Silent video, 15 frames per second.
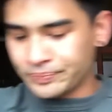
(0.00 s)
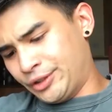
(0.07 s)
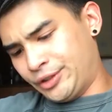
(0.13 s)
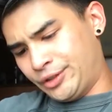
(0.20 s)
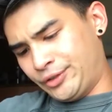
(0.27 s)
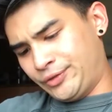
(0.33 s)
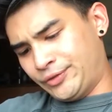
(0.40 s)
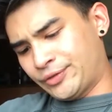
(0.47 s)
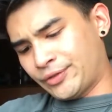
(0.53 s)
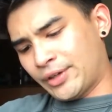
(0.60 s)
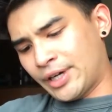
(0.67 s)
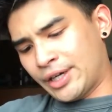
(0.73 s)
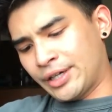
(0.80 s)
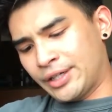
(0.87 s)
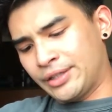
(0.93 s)
which is
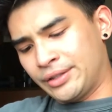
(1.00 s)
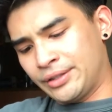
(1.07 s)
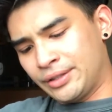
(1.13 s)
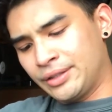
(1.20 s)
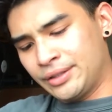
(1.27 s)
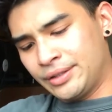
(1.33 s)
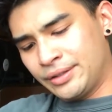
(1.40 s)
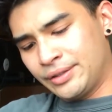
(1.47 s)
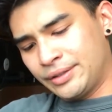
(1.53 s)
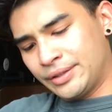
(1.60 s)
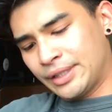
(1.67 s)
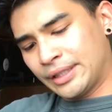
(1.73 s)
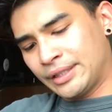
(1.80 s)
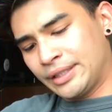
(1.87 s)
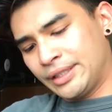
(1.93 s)
fine.
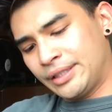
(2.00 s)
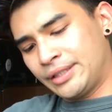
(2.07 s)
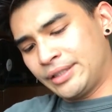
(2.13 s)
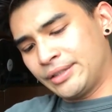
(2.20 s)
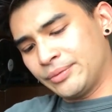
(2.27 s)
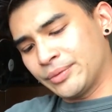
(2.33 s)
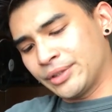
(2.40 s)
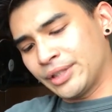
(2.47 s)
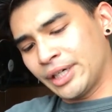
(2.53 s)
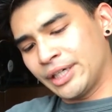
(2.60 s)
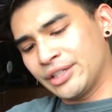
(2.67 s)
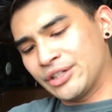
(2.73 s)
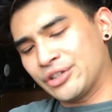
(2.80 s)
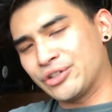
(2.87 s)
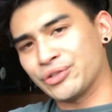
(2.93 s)
At least we're
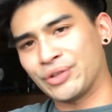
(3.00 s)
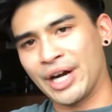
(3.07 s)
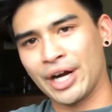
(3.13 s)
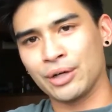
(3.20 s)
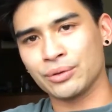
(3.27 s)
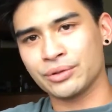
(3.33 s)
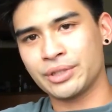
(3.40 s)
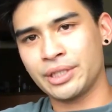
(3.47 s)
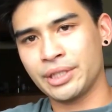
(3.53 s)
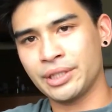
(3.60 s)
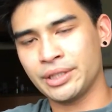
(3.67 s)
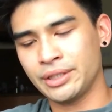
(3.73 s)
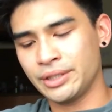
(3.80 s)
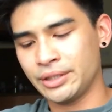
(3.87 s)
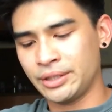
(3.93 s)
not in a
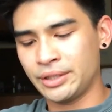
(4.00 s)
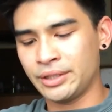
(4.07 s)
drought.